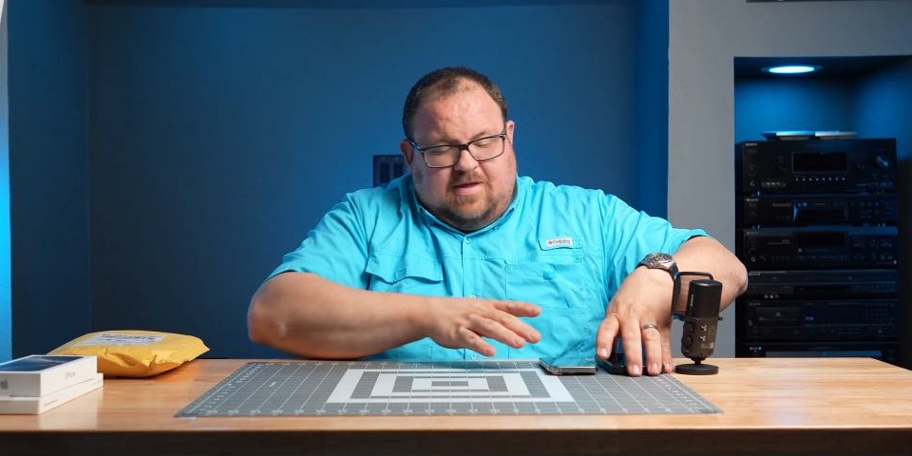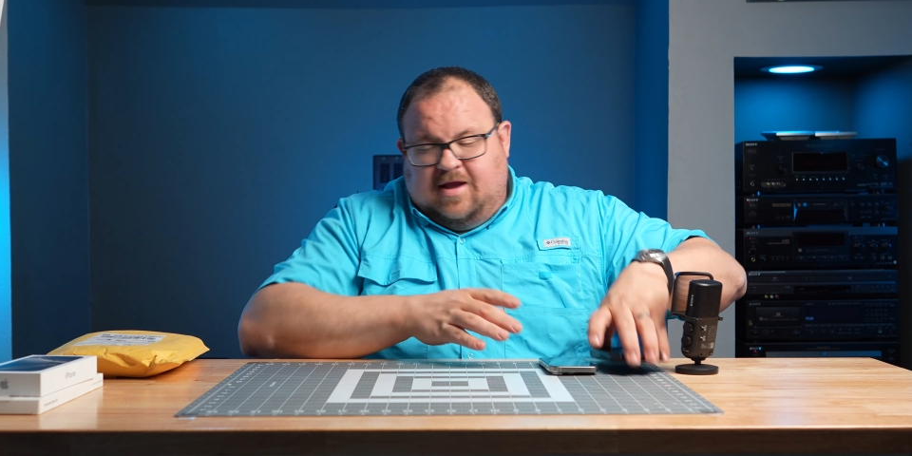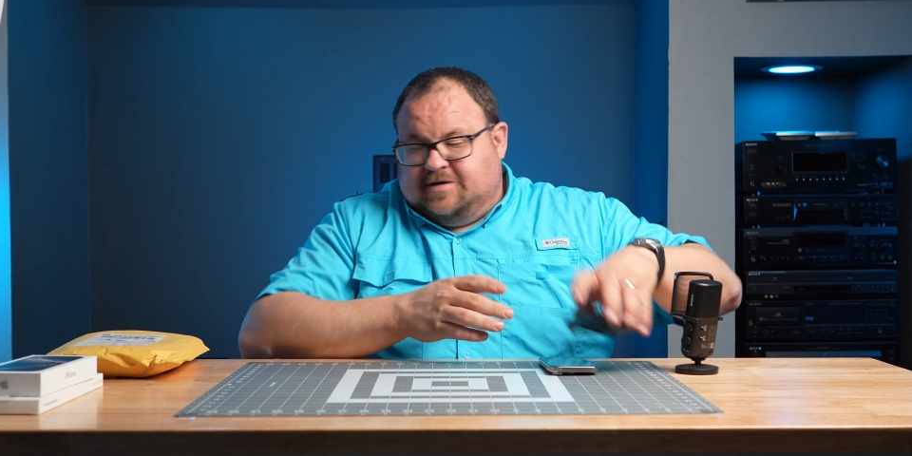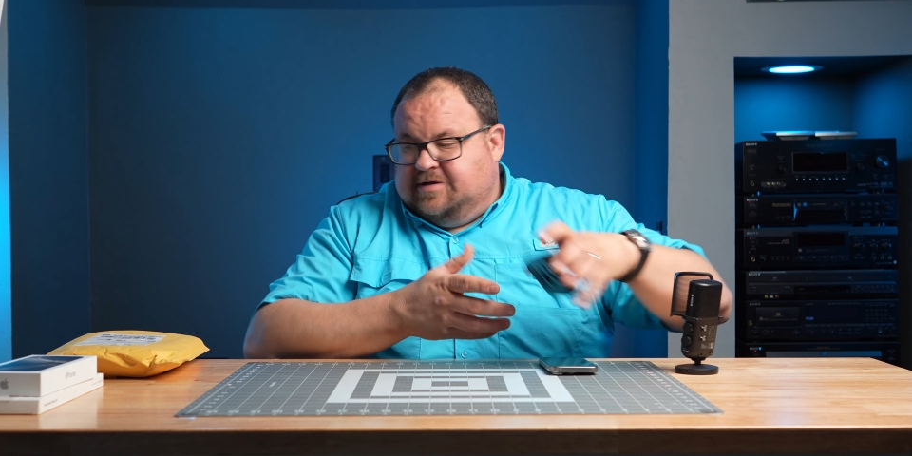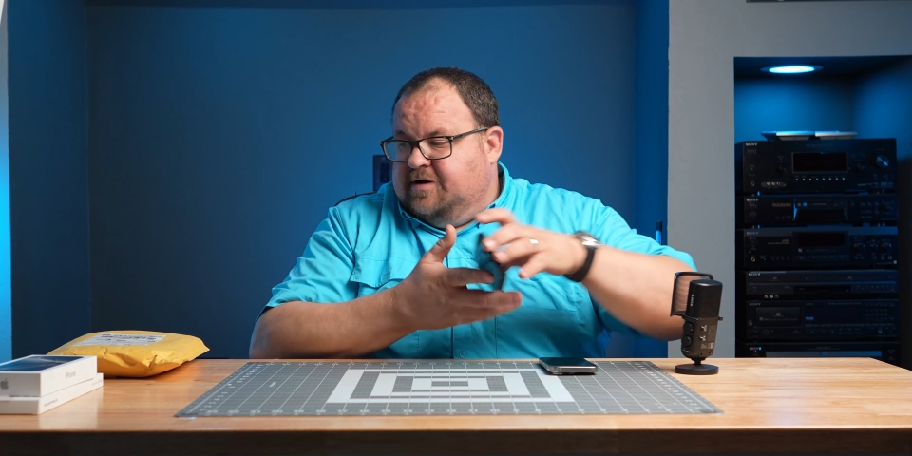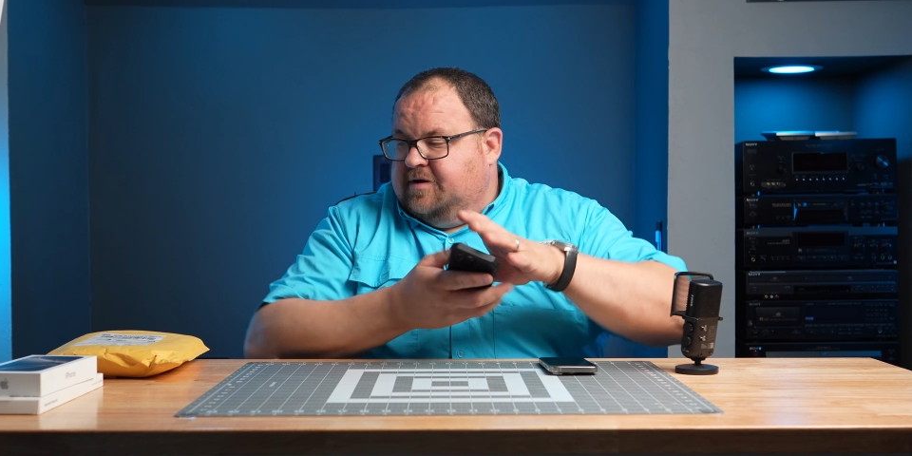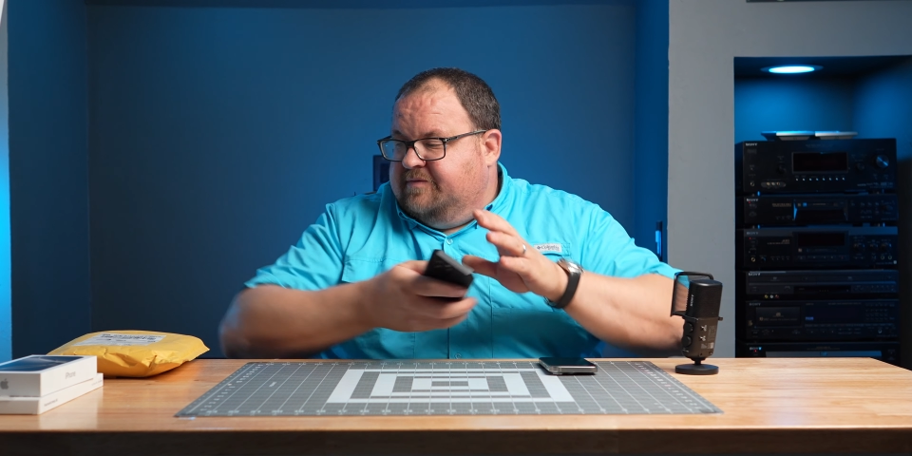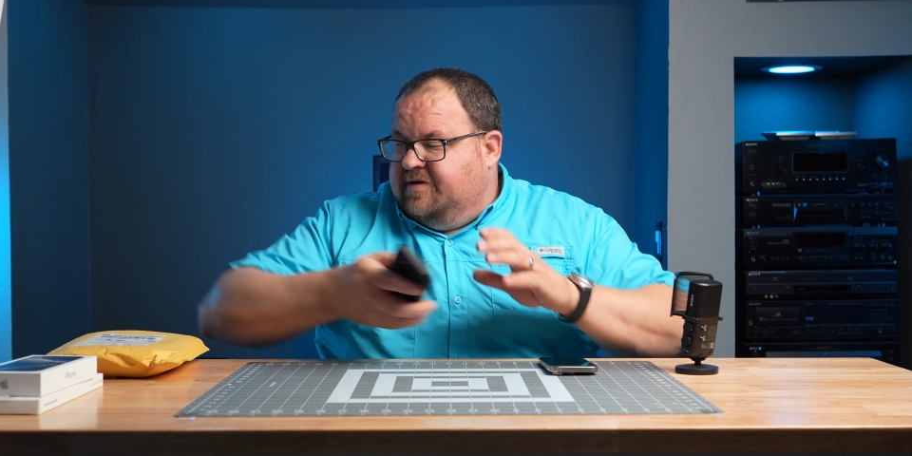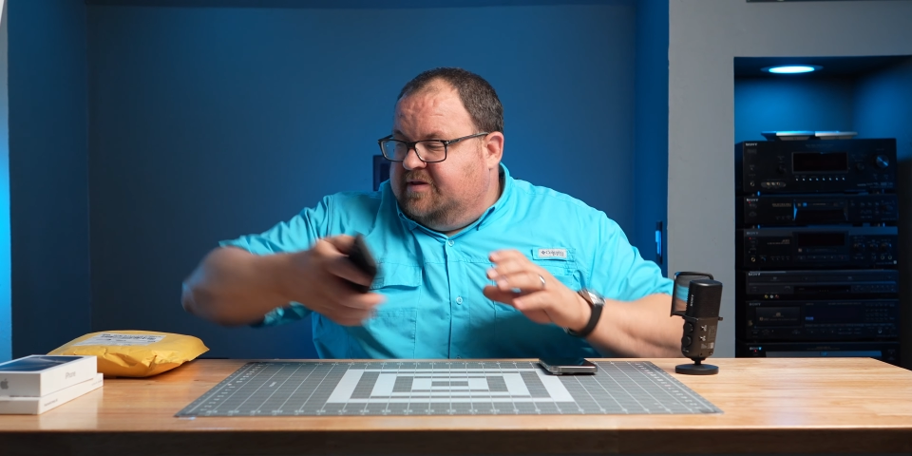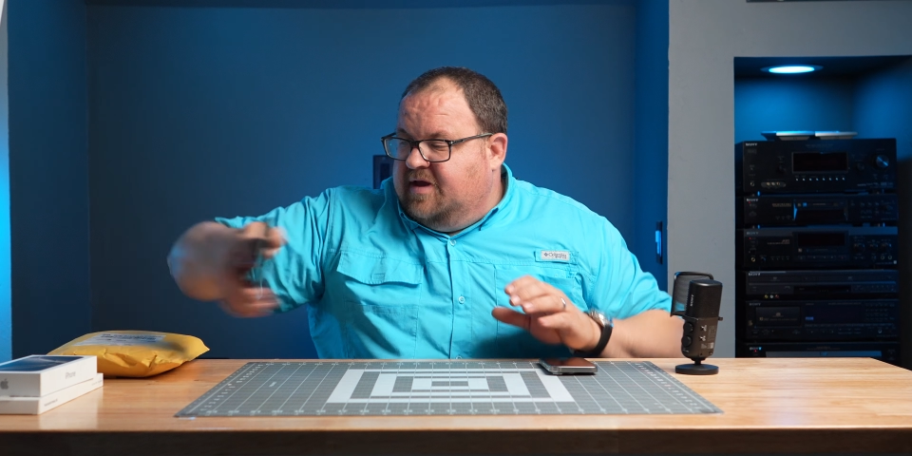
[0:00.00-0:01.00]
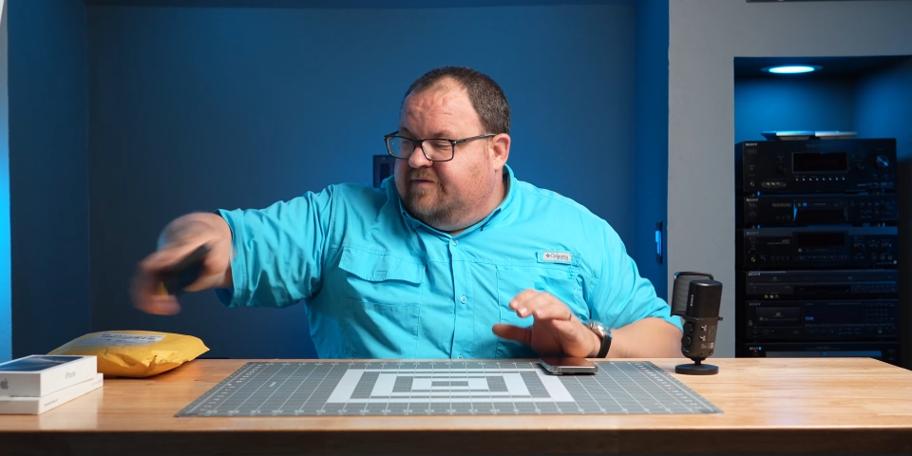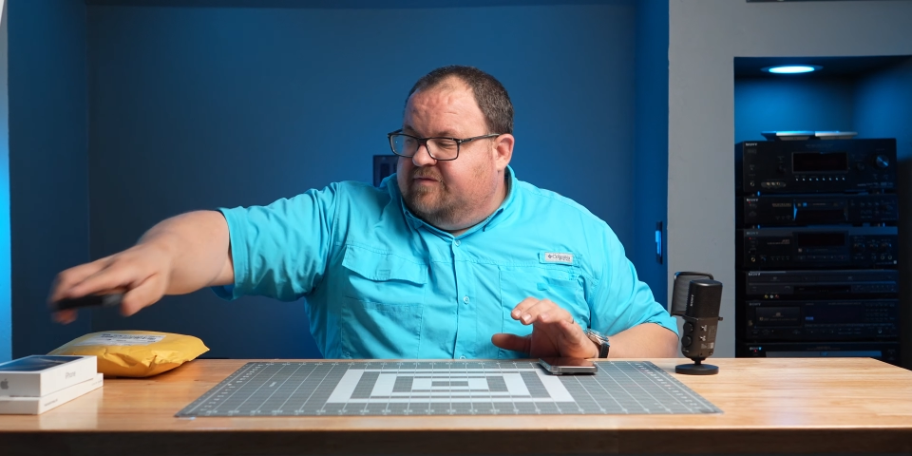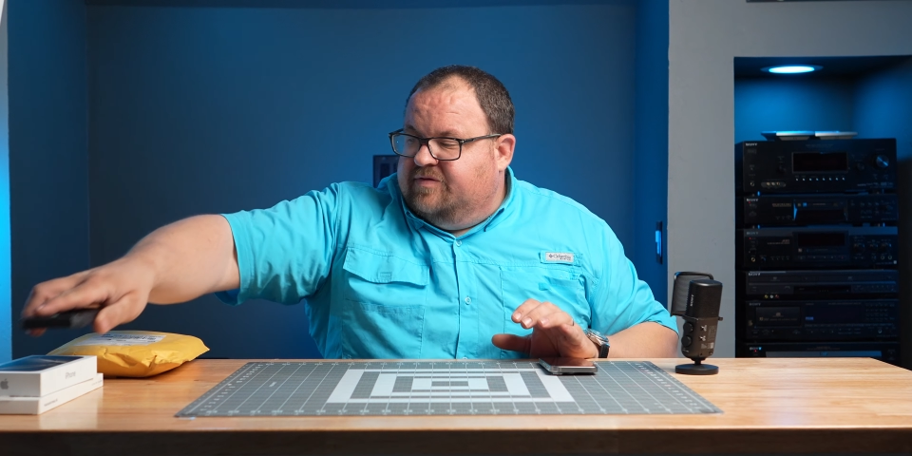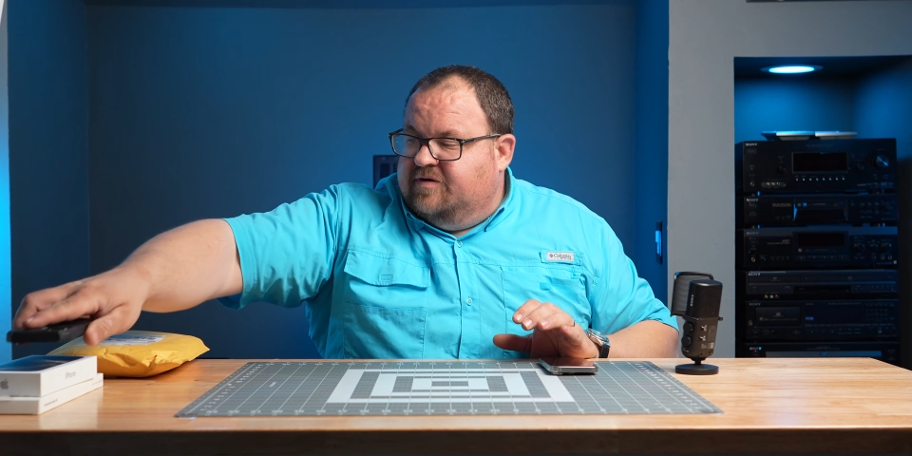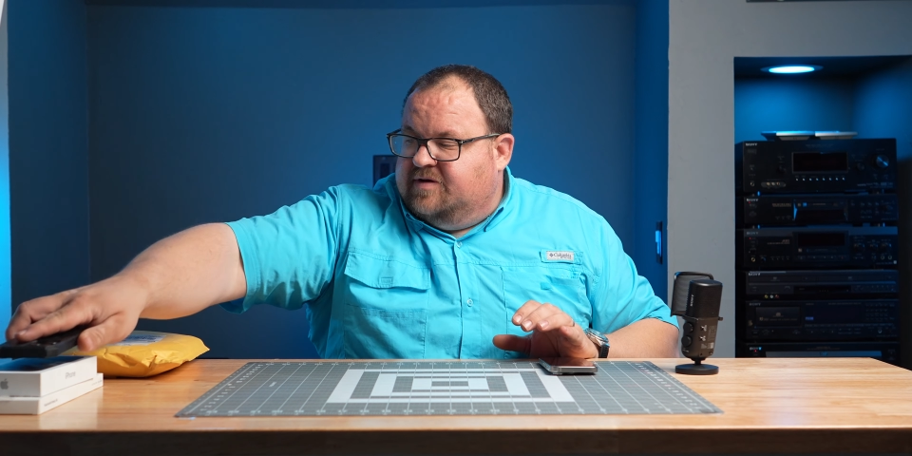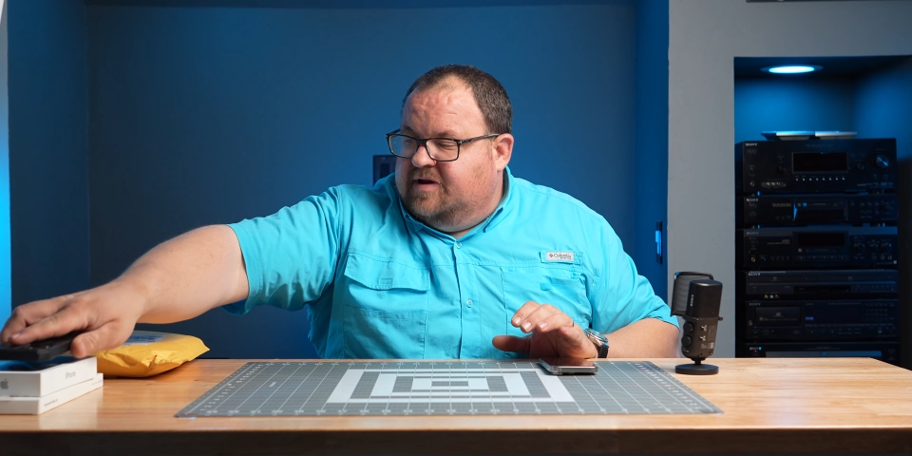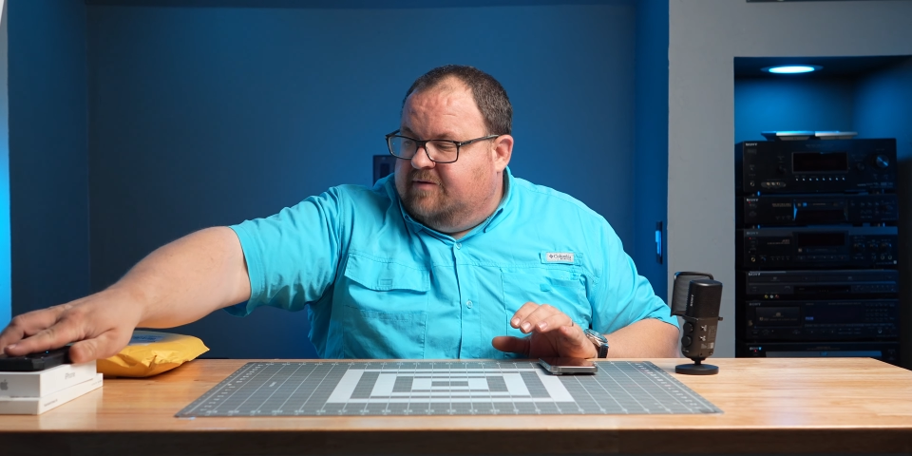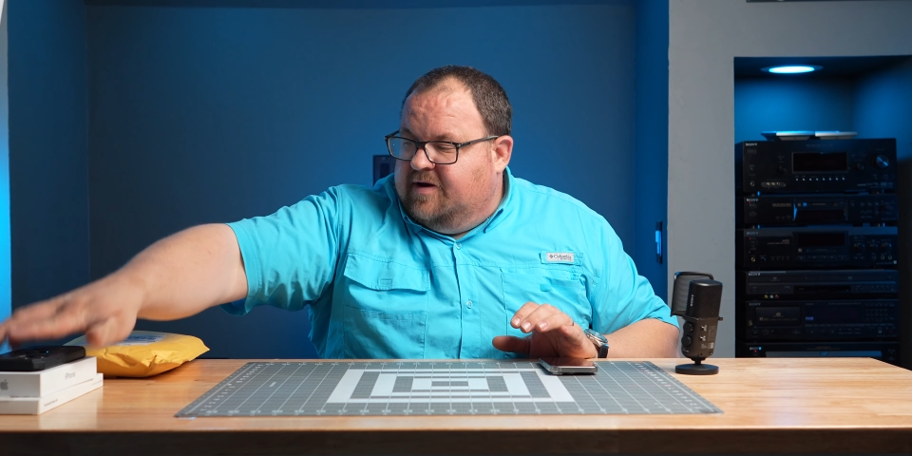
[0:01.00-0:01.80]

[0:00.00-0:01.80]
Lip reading: Actually, I don't even need the iPhone 13